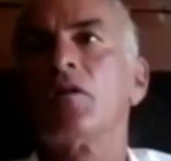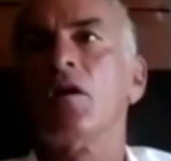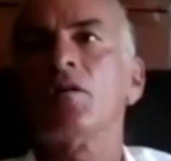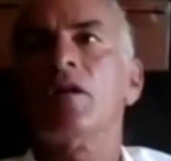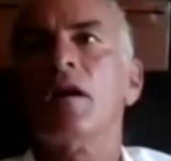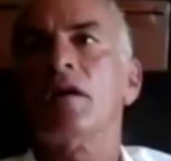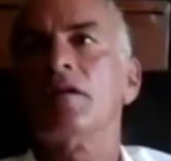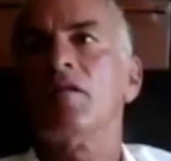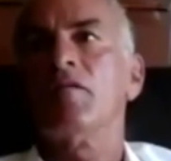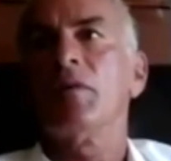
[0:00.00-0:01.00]

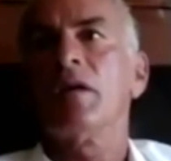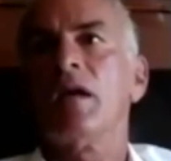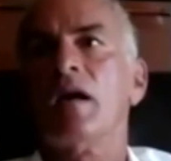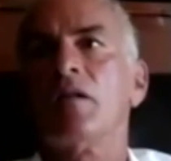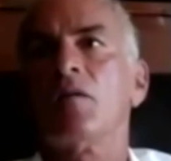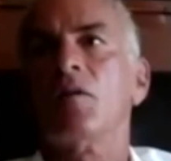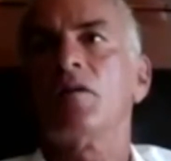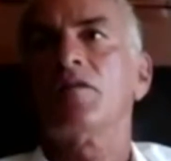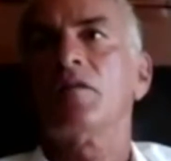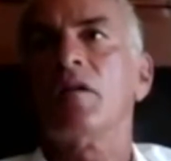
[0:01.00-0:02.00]
Goldhagen of being a
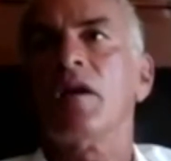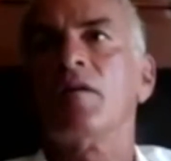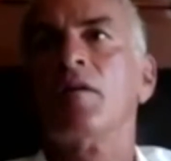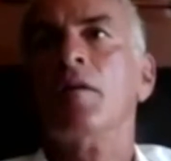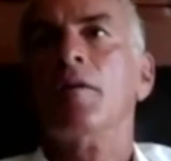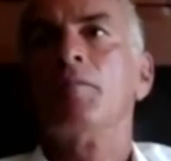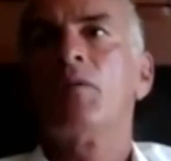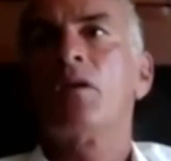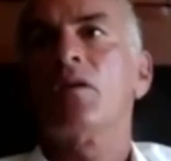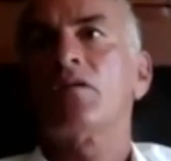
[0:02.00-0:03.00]
Holocaust denier
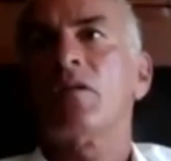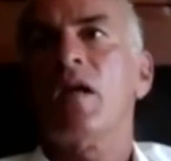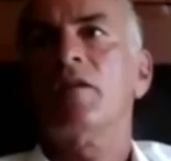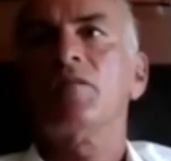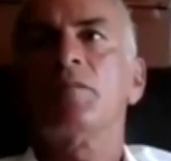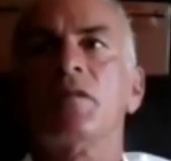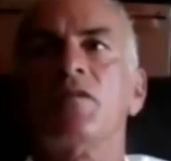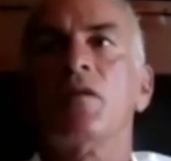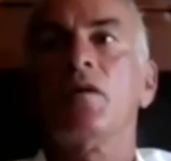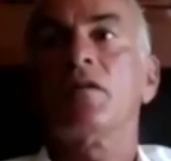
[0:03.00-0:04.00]
because Lanzmann
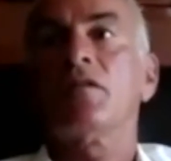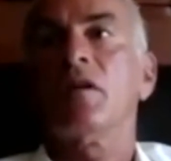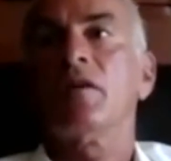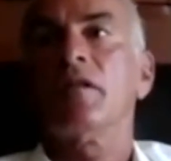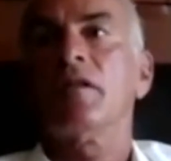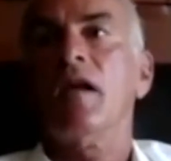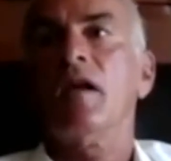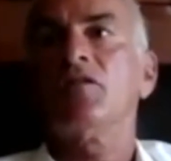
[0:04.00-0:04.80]
focused on the gas